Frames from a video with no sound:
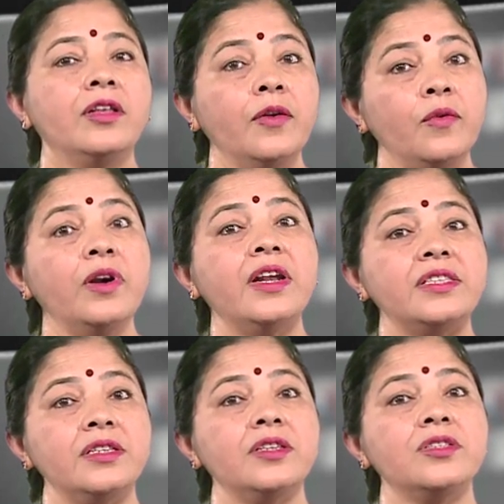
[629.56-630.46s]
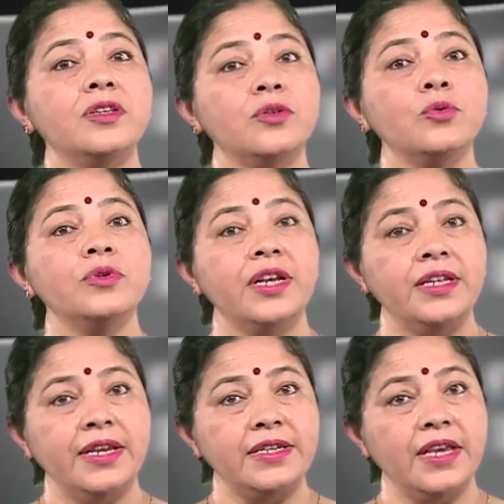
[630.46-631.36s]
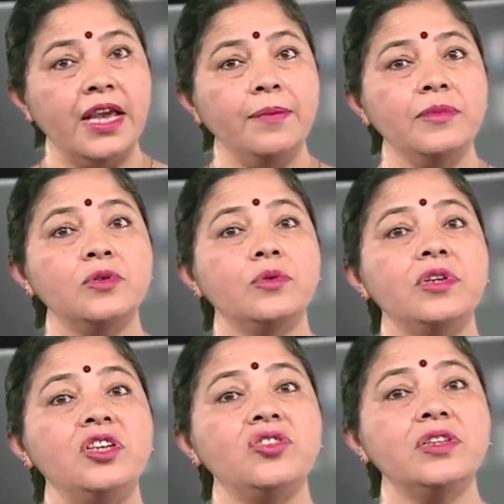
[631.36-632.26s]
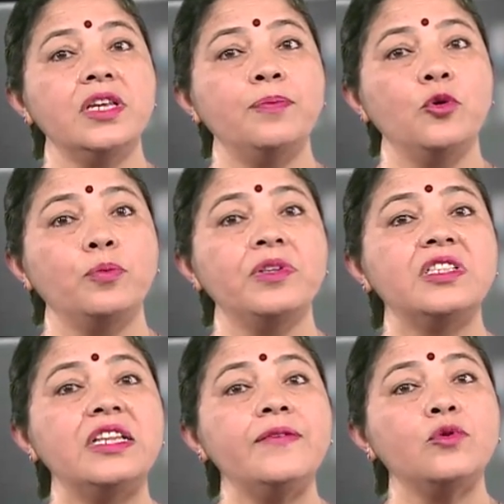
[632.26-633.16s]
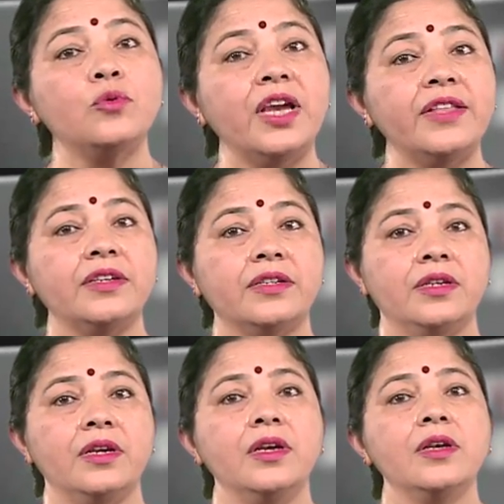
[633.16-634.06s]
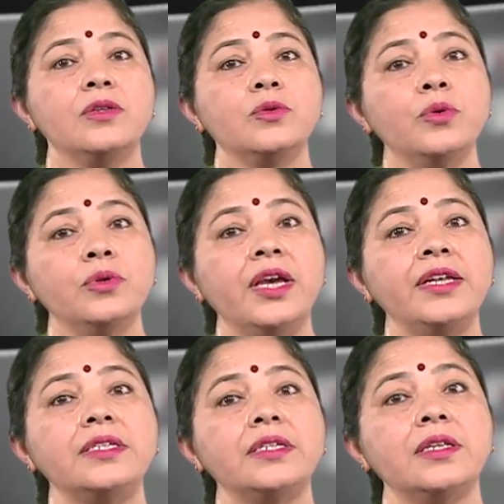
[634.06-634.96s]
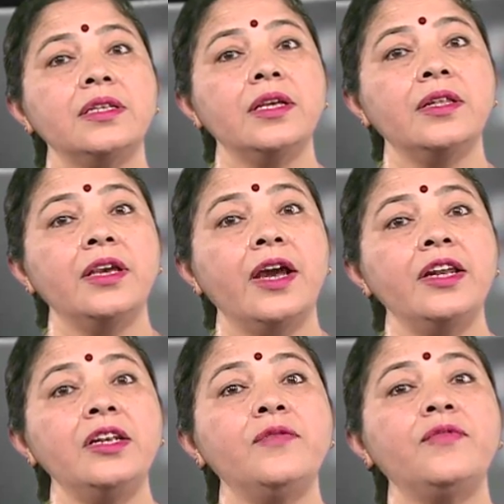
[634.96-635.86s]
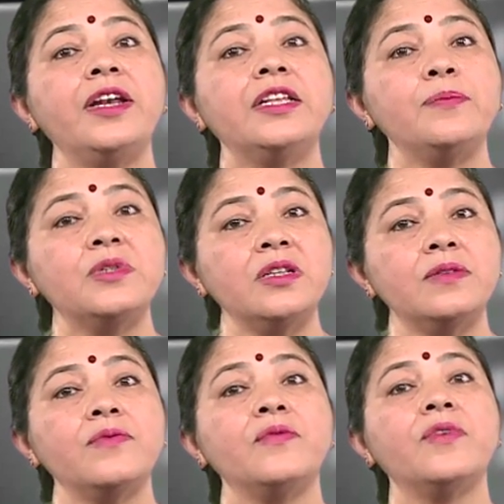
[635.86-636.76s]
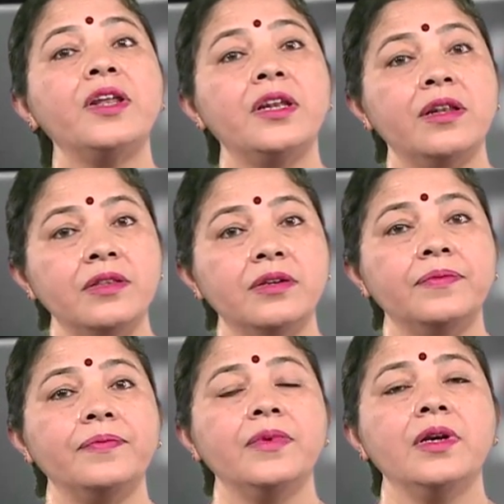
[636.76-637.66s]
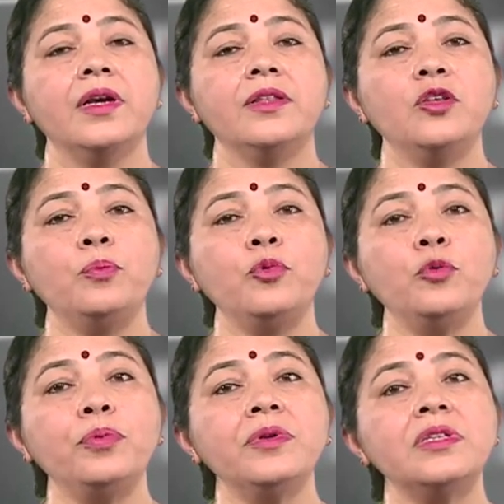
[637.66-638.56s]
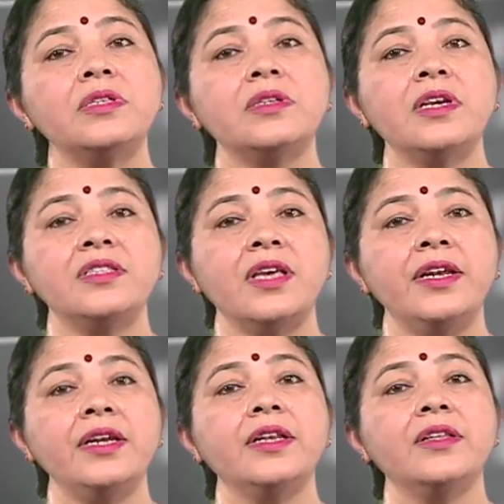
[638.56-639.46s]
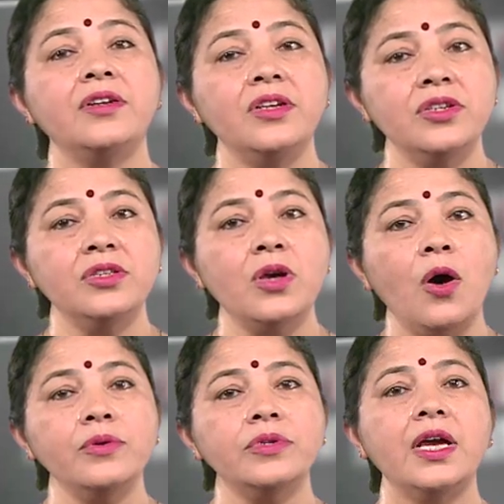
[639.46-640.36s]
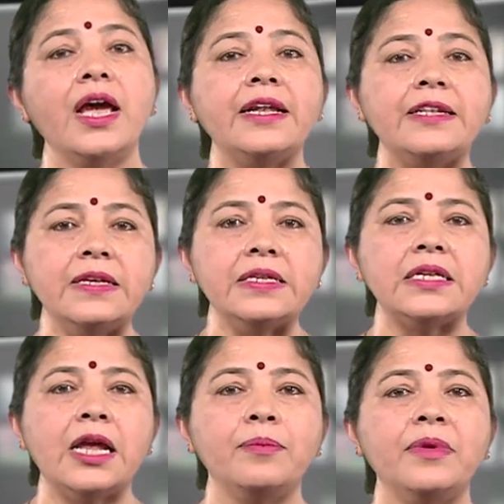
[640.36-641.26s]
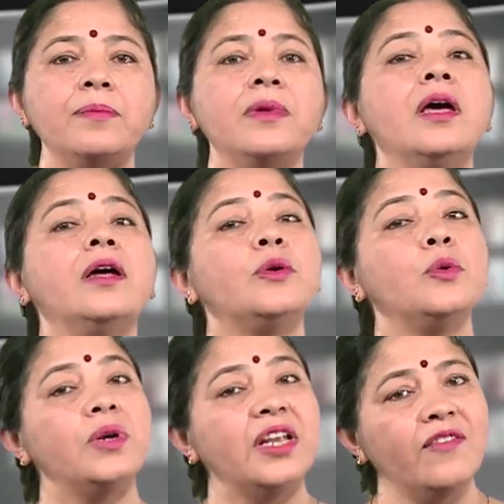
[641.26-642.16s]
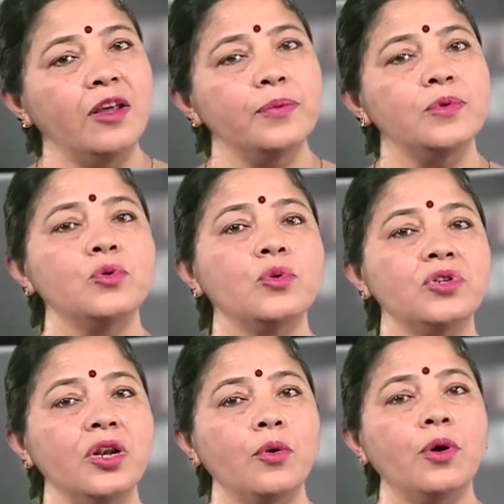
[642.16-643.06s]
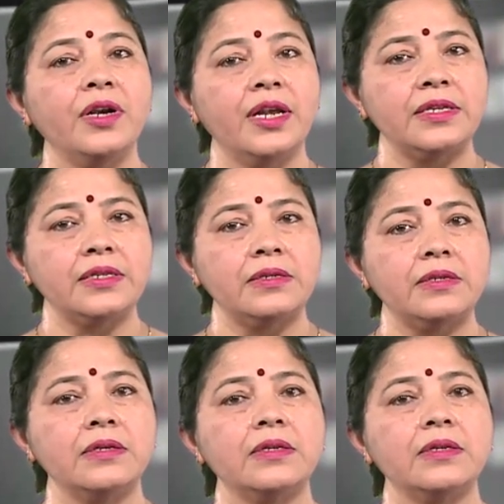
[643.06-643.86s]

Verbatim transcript: There were residential schools at that time, so teachers and pupils lived together so that uh, they, they identified themselves with one another. The pupils resided in the teacher's house and this helped them to develop social contacts.